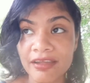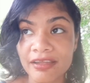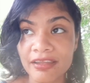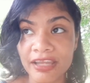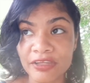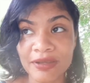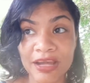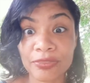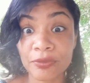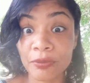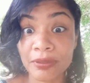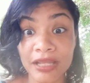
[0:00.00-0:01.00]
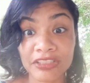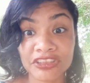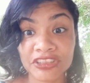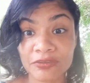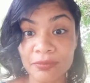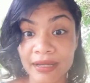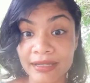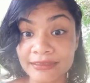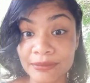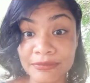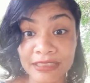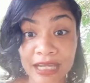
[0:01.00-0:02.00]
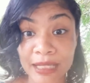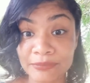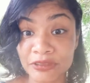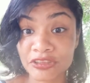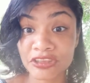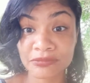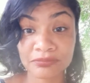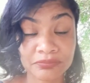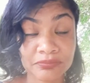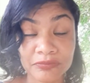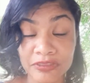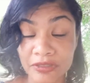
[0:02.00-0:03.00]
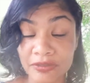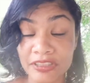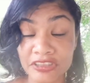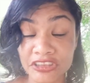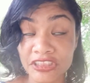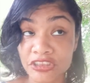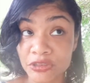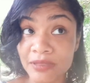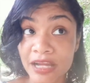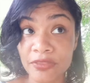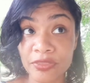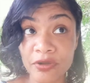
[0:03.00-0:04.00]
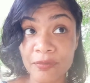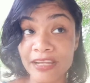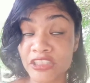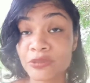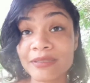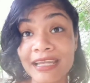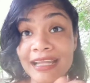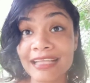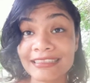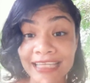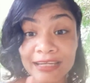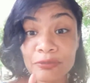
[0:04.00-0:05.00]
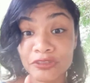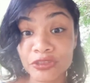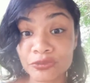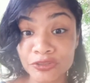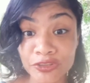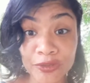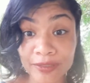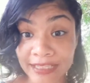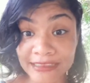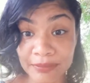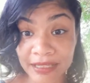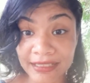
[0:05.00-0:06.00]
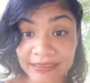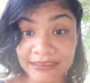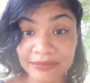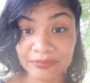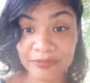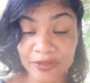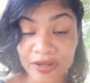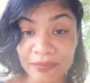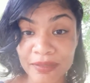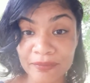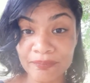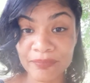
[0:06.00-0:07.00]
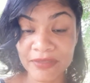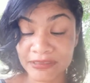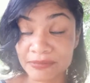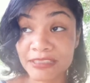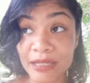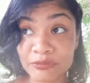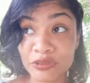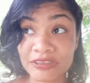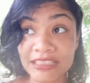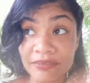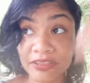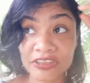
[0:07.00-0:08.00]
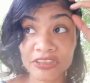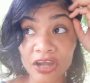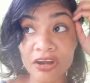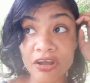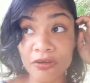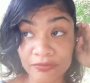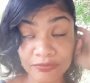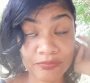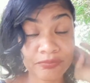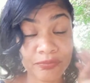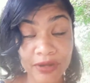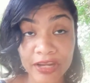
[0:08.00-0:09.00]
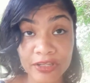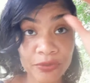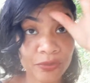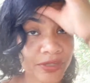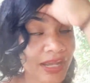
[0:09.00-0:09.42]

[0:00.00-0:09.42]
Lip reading: Like, you gotta throw a lot of shit away. Sometimes there's shit that you gotta throw away that you cannot take with you to your next place. You know what I mean? Sometimes you just have to start off brand new.